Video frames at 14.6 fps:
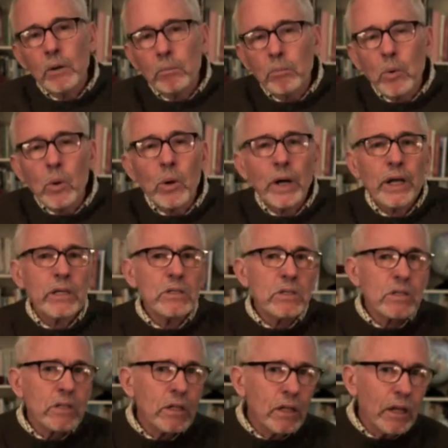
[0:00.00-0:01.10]

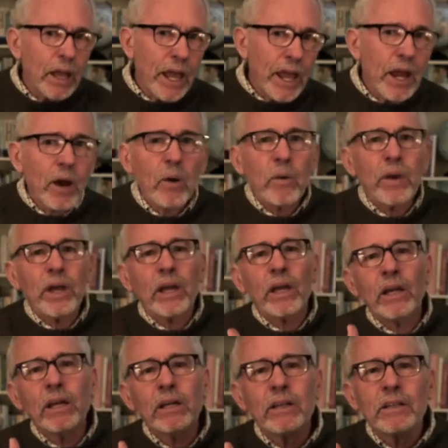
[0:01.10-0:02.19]
moist,
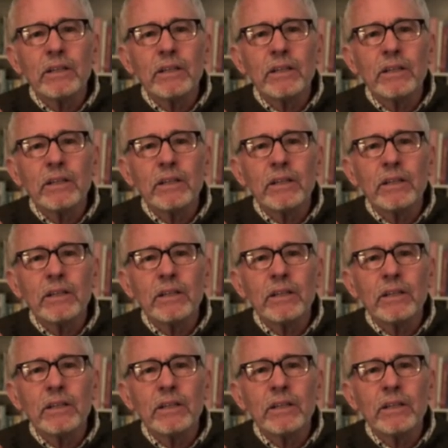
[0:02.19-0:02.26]
airy